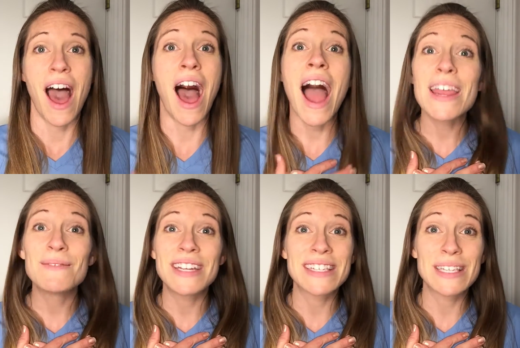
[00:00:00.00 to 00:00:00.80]
I am
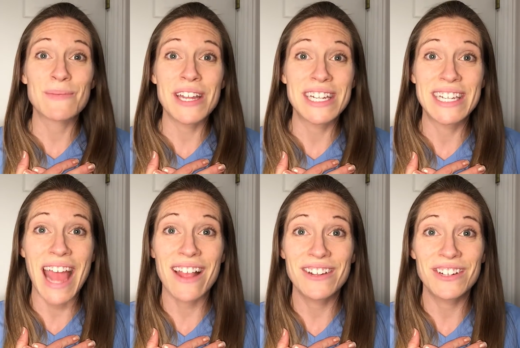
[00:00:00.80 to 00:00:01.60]
just as much a
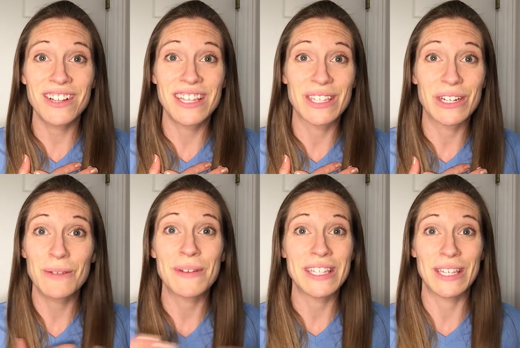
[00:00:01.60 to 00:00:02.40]
challenger in this
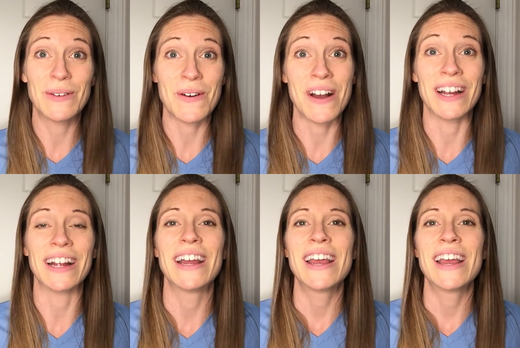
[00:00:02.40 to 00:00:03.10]
group as you are.